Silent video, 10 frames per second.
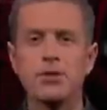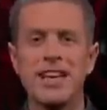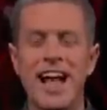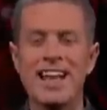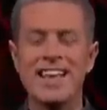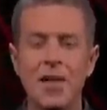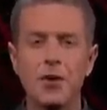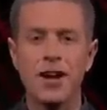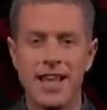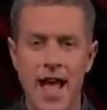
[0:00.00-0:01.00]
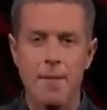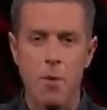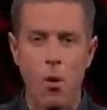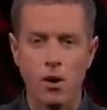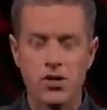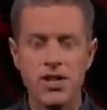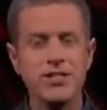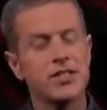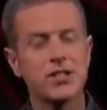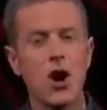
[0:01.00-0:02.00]
to present another Game Award.
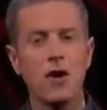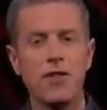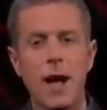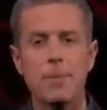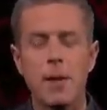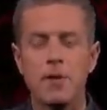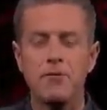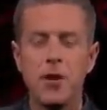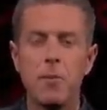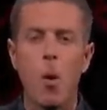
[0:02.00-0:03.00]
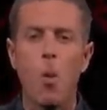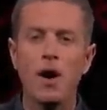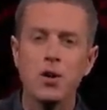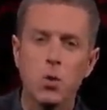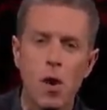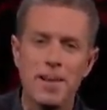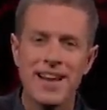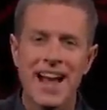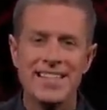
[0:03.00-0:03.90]
She's the star of the upcoming film Wonder Woman